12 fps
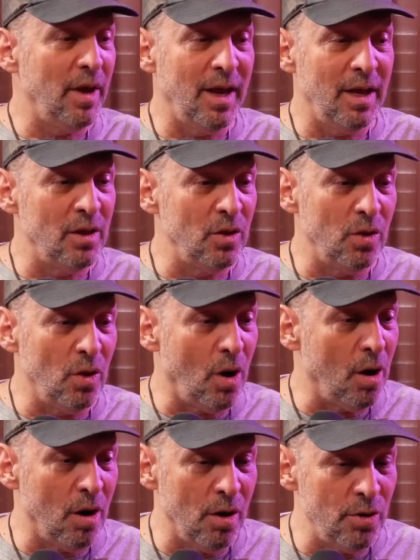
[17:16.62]
a
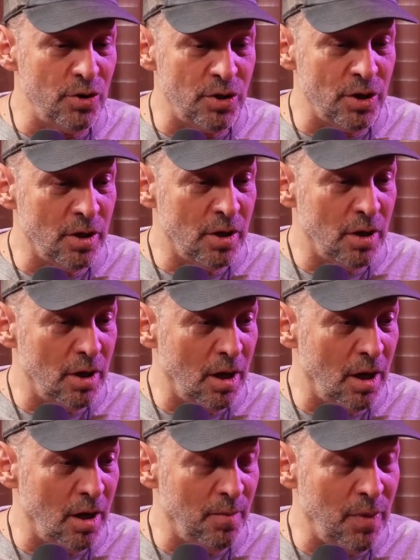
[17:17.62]
large
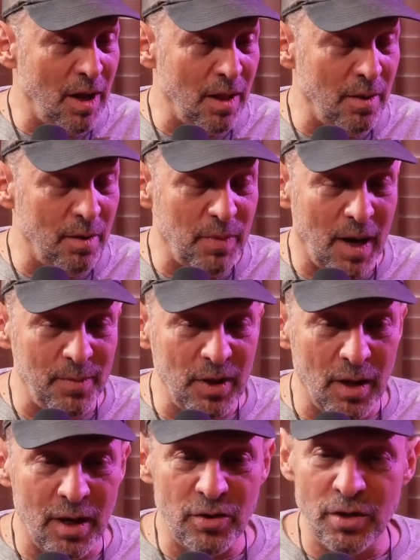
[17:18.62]

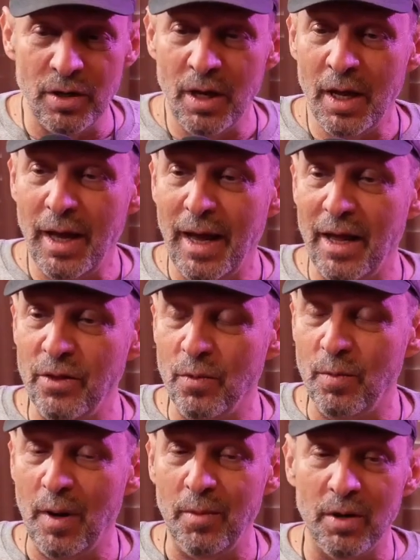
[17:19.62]
population, and the
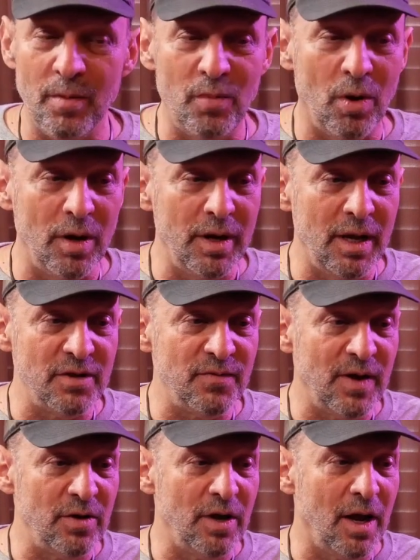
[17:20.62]
Republican Party has
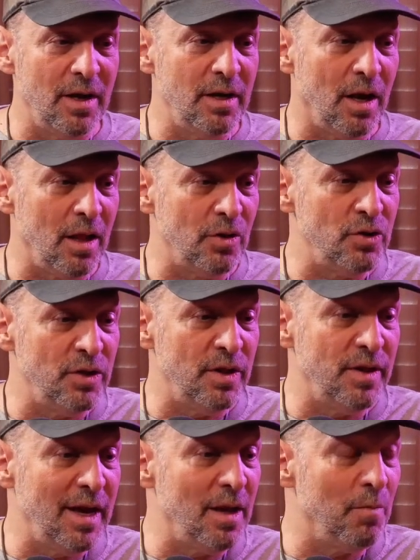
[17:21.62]
found an ideology that
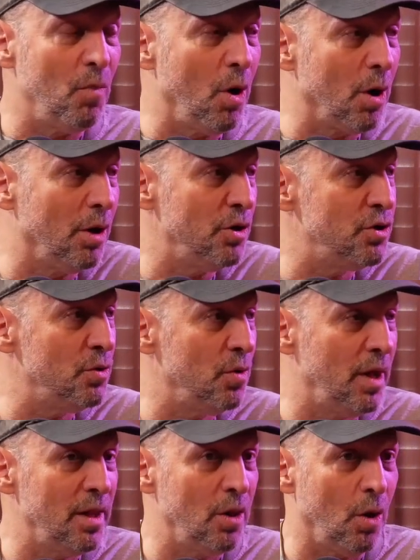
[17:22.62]
they can market to
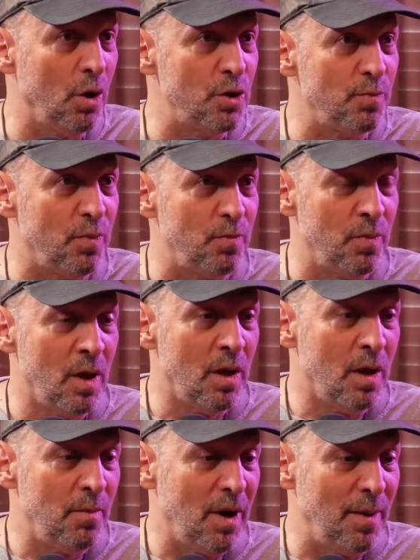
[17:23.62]
a large
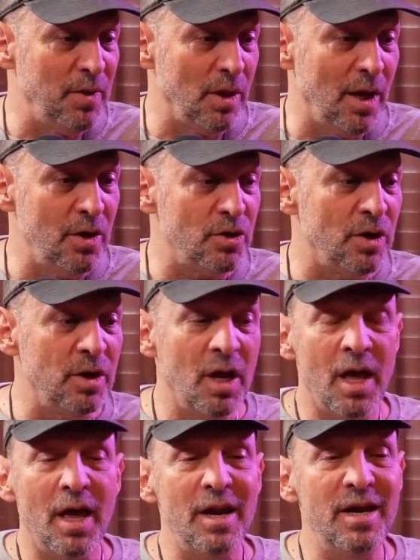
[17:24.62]
population.
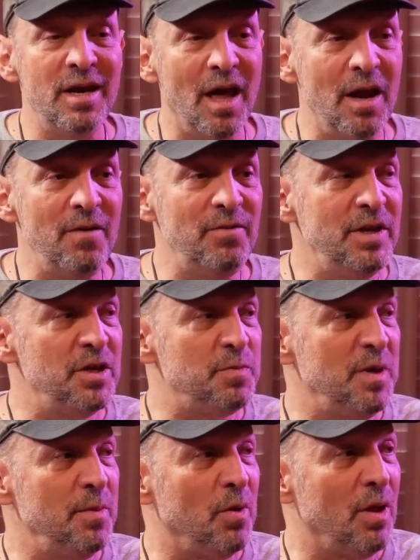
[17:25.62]
None of these
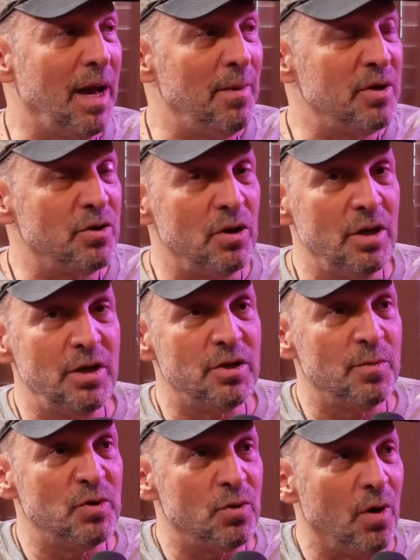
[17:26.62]
people actually
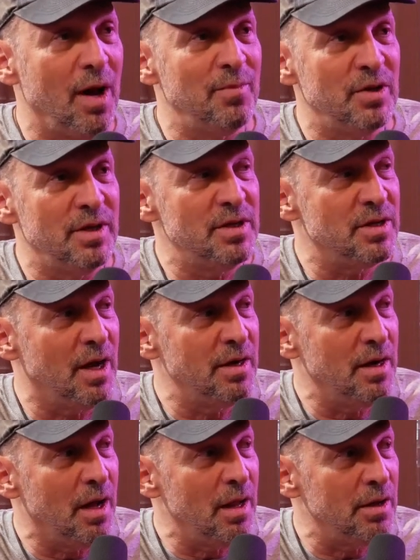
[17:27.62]
subscribe to these
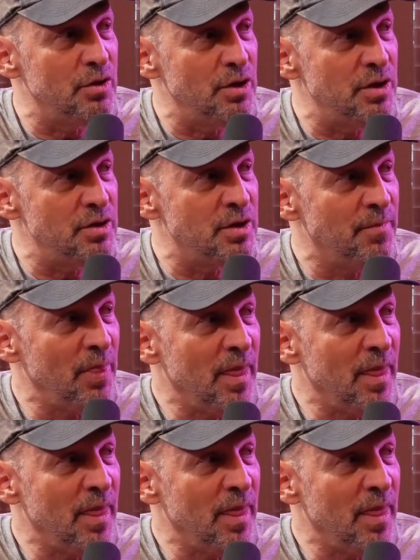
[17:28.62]
ideologies.